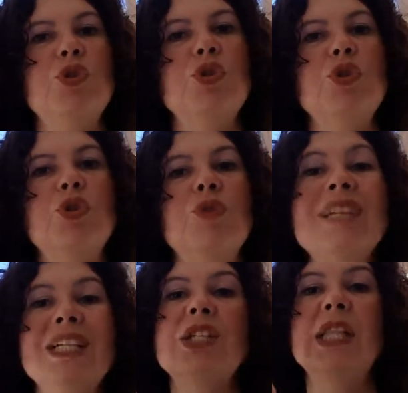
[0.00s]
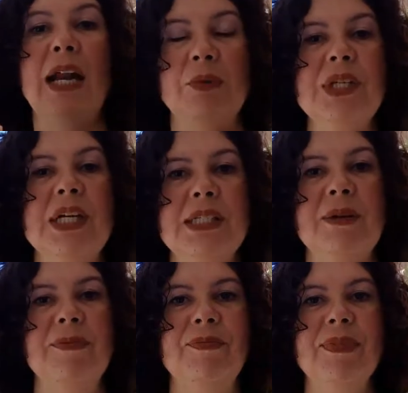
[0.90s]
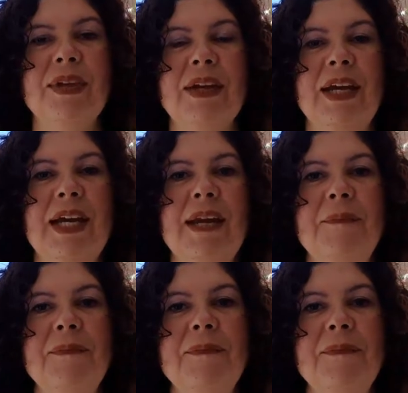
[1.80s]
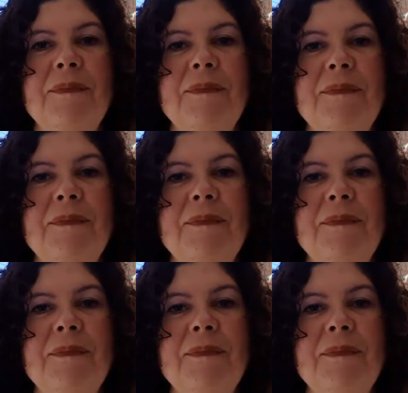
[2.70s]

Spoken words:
to reach that objective. Okay, point